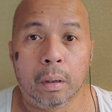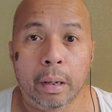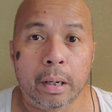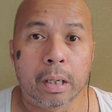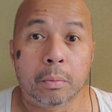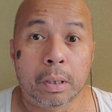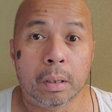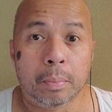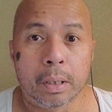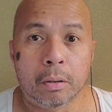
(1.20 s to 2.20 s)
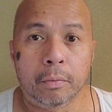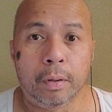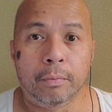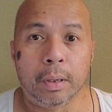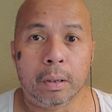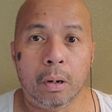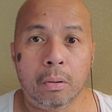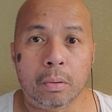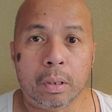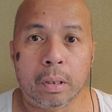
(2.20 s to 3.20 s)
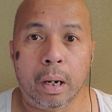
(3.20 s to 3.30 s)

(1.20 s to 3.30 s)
Hey guys, what's up? It's your VFit coach,